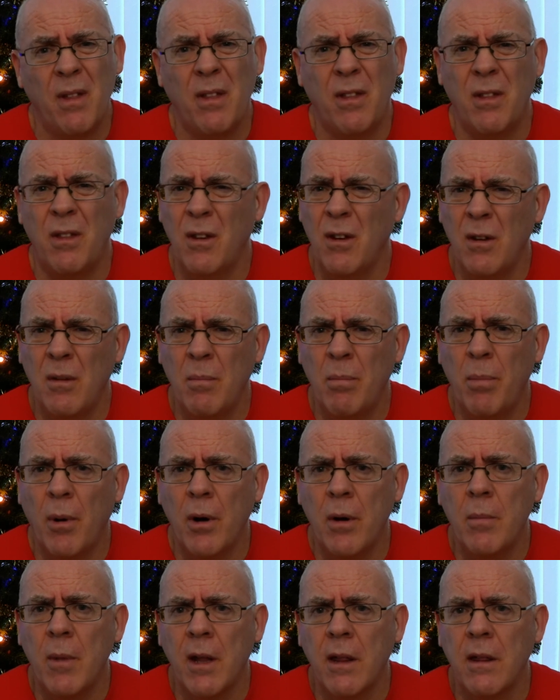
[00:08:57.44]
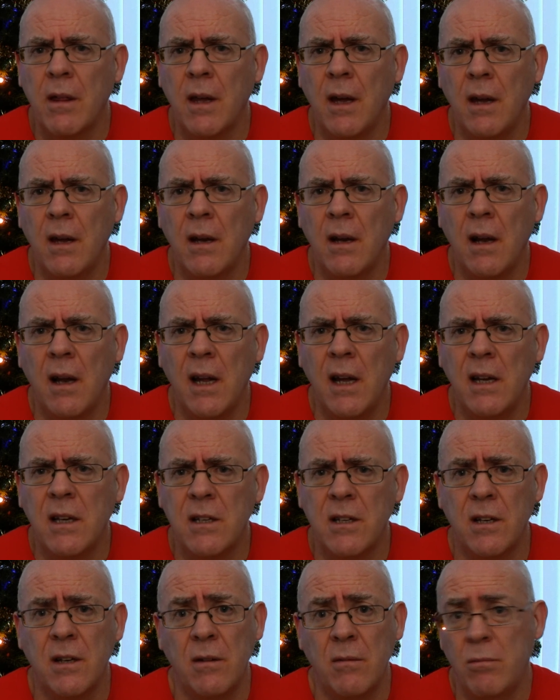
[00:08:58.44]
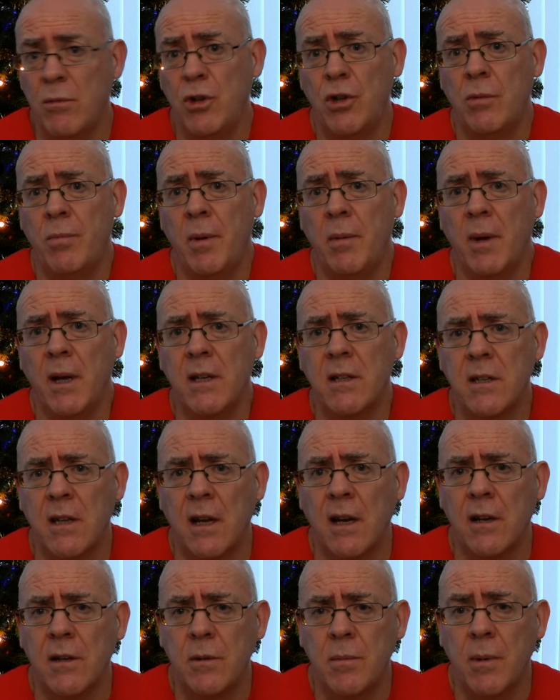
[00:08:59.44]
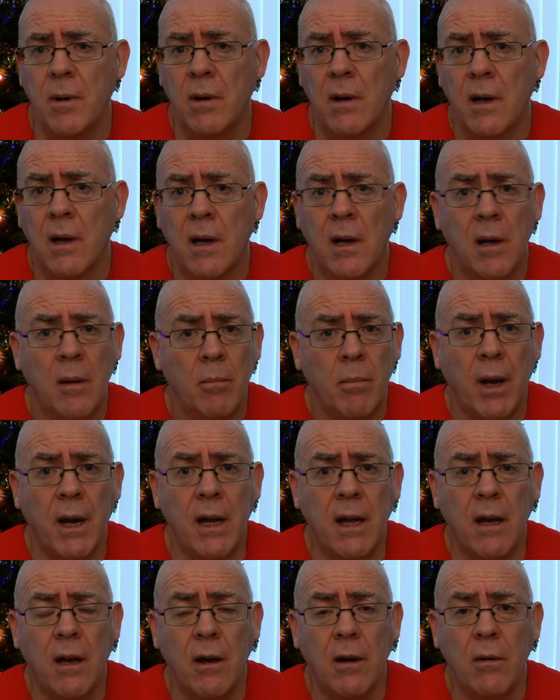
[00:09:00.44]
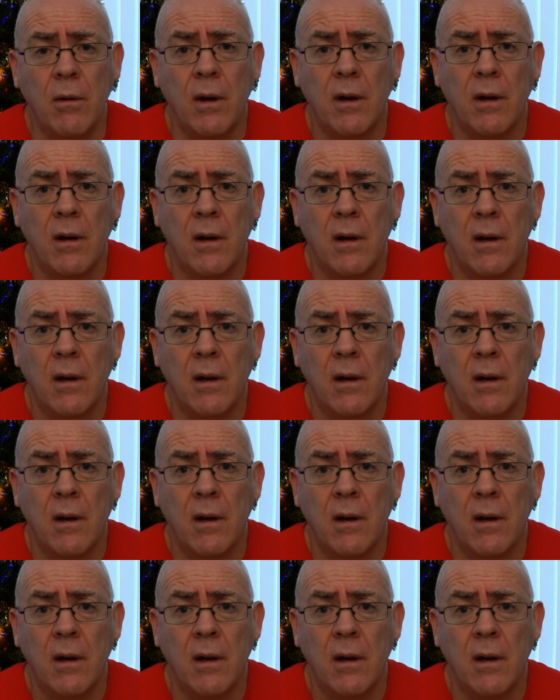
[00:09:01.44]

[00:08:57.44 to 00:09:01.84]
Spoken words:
third bottom I think in League 2. We should be beating Stenhousemuir. Pennycook.